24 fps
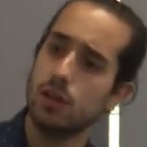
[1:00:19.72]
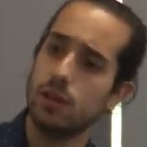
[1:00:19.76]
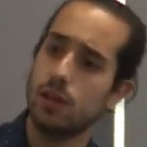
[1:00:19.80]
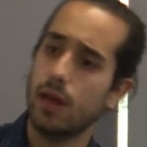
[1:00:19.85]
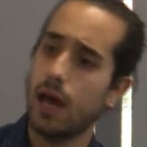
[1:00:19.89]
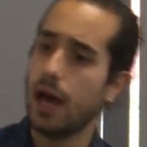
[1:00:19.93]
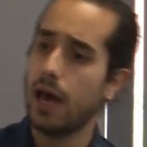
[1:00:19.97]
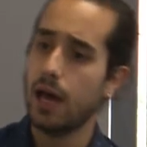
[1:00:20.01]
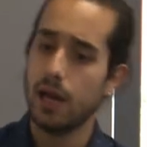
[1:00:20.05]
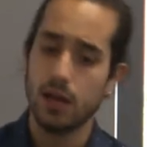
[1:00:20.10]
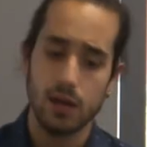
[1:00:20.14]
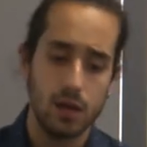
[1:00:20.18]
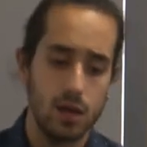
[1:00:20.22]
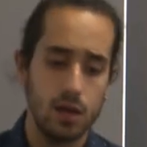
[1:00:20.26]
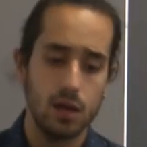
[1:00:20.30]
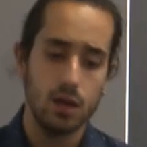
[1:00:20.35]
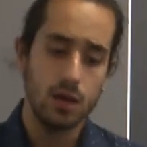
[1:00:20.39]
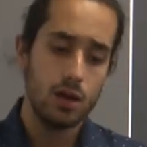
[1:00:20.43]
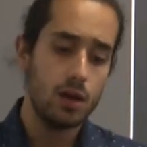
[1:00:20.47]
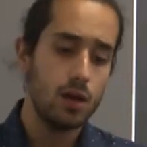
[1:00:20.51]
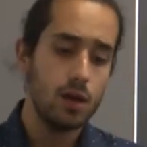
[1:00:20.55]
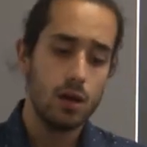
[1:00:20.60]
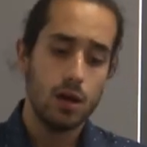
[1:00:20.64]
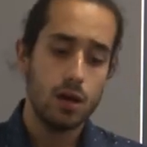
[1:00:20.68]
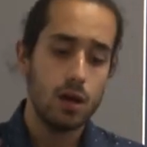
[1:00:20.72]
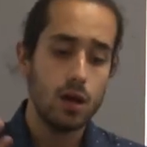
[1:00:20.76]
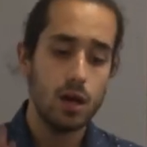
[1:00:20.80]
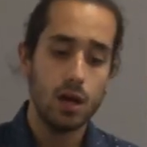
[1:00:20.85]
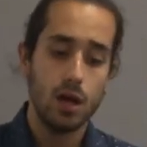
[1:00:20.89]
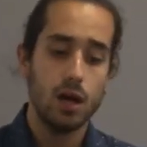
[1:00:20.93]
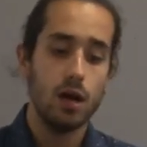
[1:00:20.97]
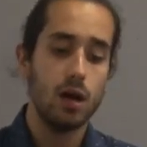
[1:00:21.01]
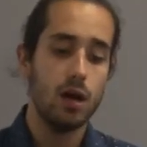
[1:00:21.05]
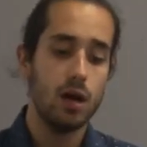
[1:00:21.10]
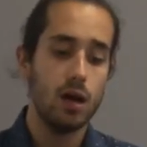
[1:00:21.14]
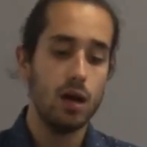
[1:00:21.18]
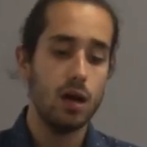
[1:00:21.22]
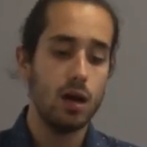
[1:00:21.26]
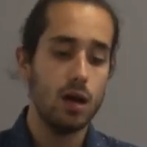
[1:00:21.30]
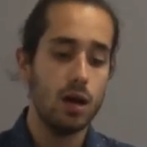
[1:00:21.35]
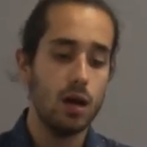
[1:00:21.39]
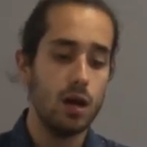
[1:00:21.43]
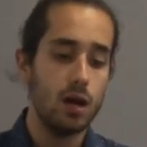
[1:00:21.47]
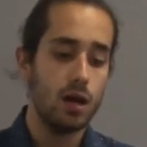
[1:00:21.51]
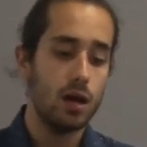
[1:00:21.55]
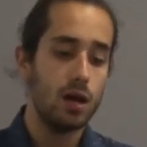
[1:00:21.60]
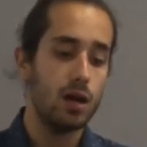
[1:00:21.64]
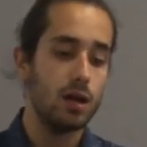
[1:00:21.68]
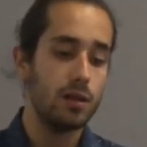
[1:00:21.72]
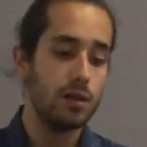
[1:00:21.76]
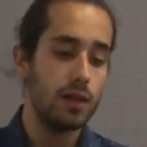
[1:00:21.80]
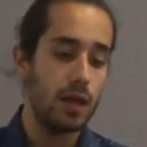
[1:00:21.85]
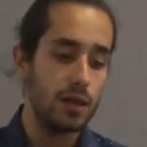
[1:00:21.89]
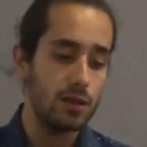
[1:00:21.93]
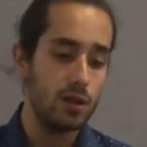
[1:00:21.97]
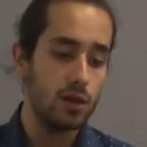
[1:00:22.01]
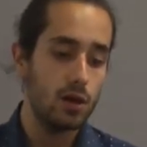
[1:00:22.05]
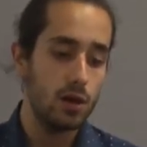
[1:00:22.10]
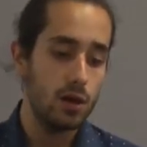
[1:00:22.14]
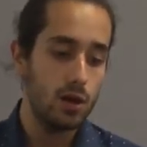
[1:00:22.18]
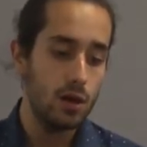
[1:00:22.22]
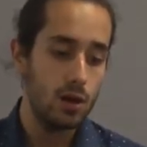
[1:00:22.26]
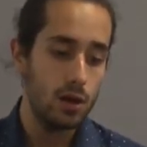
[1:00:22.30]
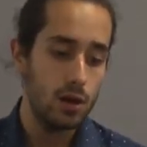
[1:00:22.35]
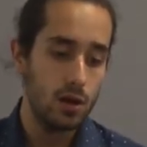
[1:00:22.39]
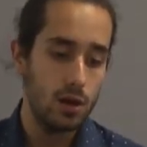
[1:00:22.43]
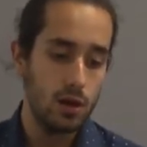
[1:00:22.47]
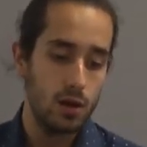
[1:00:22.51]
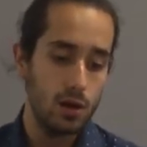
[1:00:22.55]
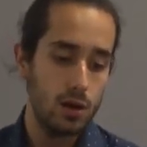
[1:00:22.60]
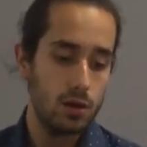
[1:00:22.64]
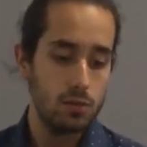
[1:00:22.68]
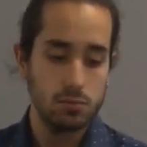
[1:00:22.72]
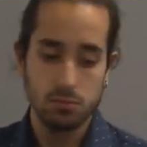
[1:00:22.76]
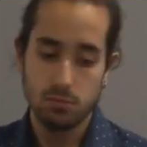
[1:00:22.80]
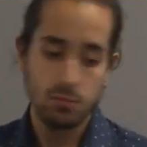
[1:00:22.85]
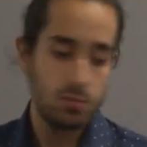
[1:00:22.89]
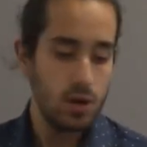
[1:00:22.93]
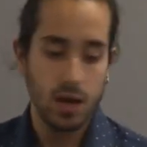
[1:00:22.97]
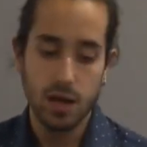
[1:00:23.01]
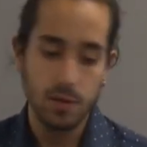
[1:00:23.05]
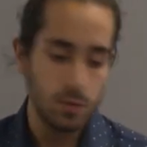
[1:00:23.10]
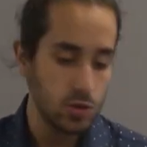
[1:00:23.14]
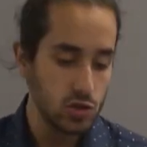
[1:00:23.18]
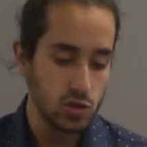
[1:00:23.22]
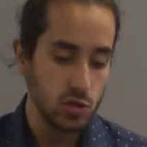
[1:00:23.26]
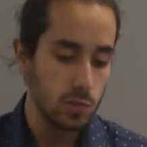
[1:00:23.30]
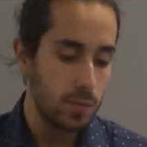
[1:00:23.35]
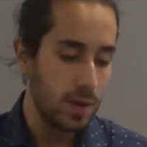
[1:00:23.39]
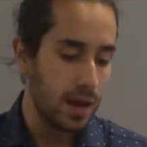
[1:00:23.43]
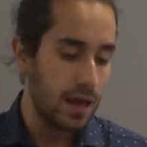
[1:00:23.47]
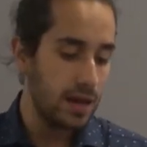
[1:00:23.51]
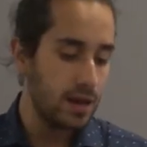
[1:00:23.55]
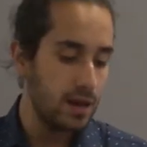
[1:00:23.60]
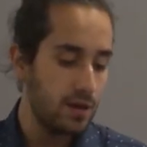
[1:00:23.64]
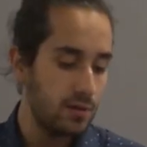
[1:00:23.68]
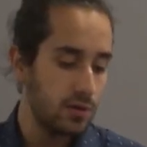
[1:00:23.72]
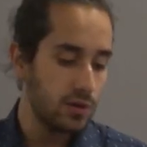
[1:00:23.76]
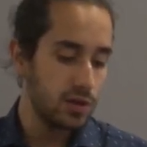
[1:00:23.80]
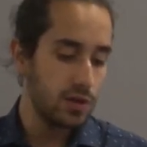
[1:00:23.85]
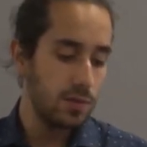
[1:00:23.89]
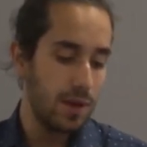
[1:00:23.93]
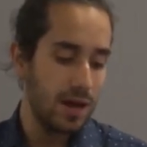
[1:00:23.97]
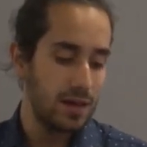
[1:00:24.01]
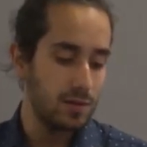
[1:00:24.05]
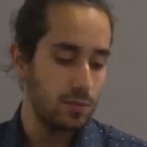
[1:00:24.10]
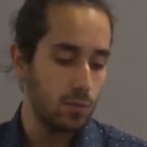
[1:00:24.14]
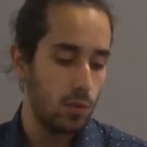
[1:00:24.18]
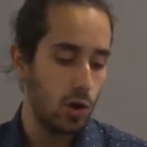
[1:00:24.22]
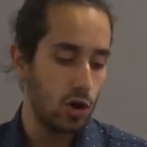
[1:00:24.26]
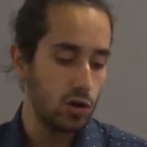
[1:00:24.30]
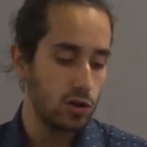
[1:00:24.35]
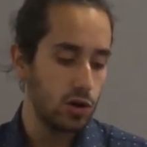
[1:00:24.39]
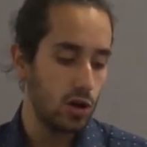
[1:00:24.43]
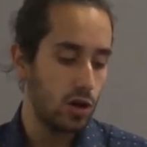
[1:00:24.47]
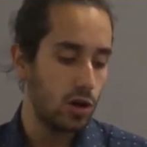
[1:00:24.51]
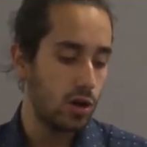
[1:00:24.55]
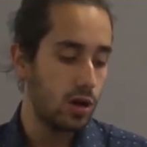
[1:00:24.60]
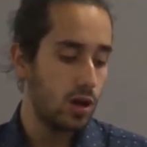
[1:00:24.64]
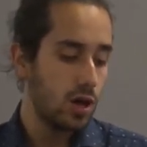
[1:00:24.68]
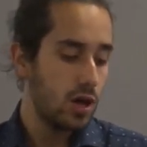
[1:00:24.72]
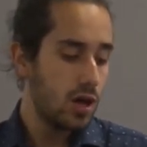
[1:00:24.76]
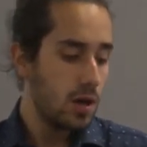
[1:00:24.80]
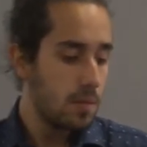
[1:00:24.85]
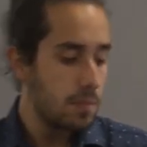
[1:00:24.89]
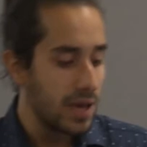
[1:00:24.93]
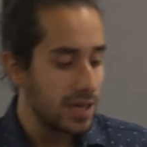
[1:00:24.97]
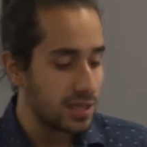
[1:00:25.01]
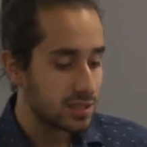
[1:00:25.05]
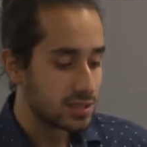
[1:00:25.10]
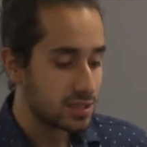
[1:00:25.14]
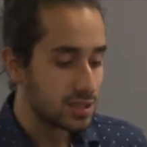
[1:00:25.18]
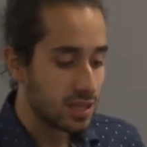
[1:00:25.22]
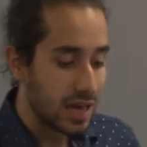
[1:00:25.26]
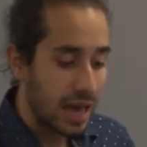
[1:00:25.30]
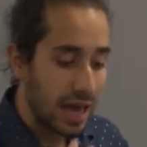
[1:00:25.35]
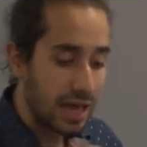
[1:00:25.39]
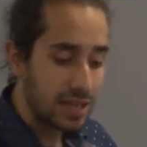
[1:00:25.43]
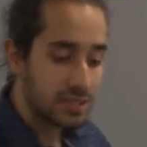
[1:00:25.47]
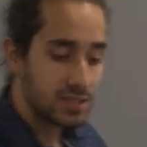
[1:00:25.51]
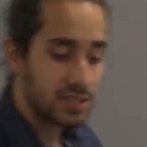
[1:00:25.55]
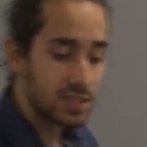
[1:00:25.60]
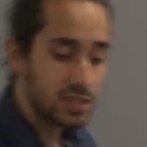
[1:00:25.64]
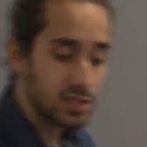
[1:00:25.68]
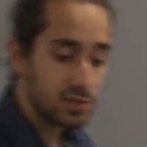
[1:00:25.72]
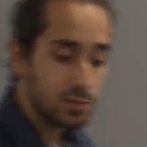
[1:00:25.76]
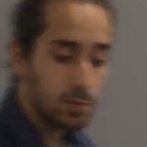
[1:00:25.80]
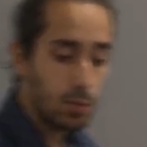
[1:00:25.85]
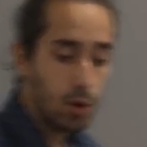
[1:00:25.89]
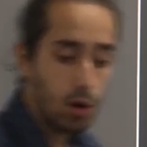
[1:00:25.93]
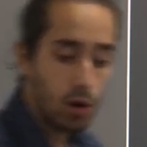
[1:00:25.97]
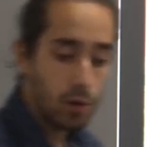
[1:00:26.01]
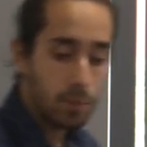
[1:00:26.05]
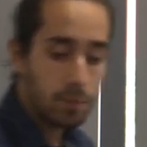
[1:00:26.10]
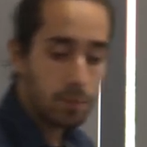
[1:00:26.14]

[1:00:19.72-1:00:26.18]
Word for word: than, uh, than the labor supply, labor demand model makes classes more